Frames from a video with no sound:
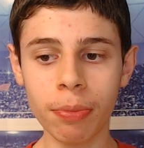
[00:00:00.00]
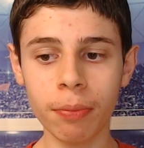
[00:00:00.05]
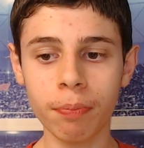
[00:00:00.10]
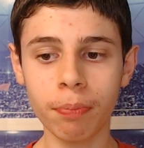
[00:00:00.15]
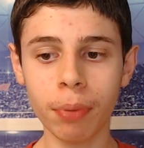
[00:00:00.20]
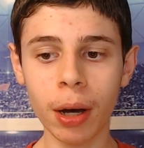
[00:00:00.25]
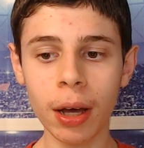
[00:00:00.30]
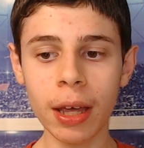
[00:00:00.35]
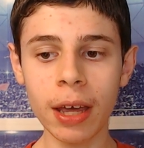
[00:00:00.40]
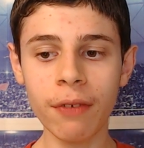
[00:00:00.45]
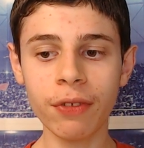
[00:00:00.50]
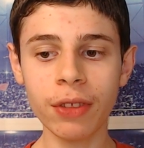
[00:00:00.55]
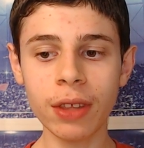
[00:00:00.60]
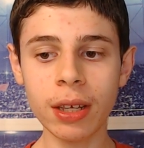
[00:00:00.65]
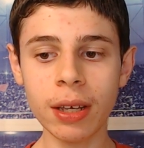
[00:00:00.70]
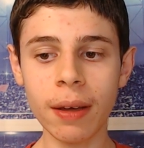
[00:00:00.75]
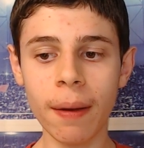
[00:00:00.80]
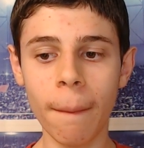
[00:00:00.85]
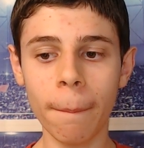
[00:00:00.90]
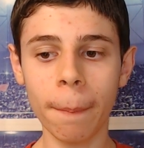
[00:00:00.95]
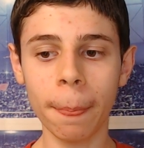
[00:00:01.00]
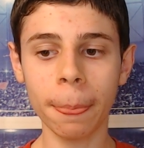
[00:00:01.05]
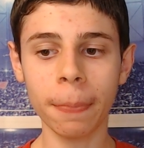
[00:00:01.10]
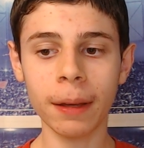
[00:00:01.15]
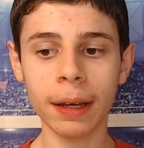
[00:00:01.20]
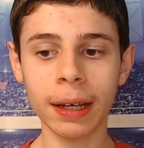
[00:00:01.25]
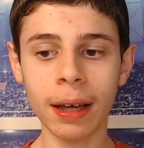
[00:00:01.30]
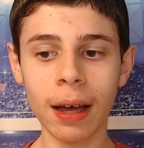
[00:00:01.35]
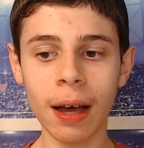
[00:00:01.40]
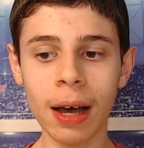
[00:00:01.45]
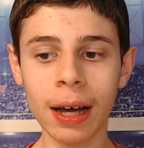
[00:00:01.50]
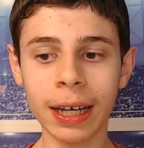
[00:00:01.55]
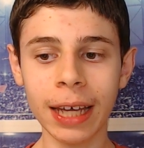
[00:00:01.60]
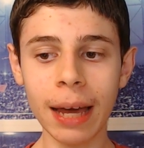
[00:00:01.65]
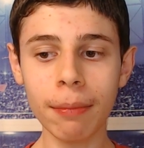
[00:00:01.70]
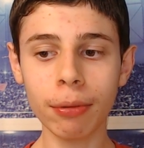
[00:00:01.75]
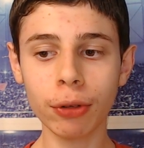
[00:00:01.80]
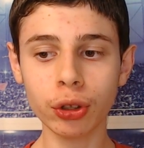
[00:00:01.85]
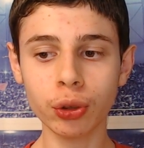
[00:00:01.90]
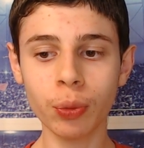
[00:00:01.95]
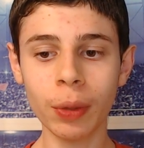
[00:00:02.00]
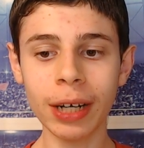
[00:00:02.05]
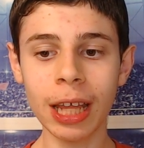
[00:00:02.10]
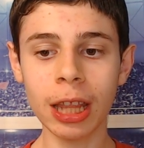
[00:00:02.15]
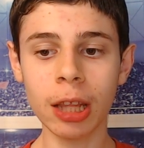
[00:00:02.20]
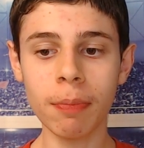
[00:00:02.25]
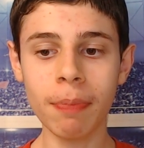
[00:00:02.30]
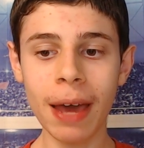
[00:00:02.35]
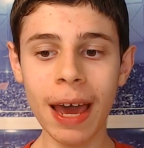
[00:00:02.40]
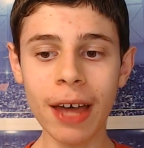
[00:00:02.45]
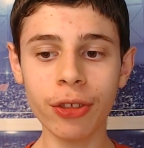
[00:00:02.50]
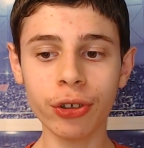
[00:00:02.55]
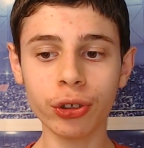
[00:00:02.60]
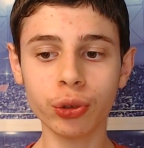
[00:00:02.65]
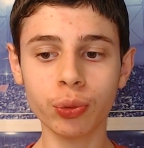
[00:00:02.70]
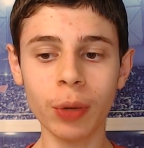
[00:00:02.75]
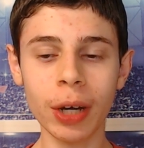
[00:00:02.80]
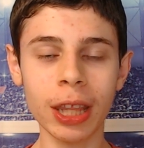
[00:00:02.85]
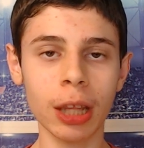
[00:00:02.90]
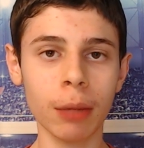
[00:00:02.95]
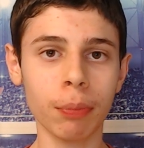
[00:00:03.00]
But if the uh, Gamblers win and the Panthers win,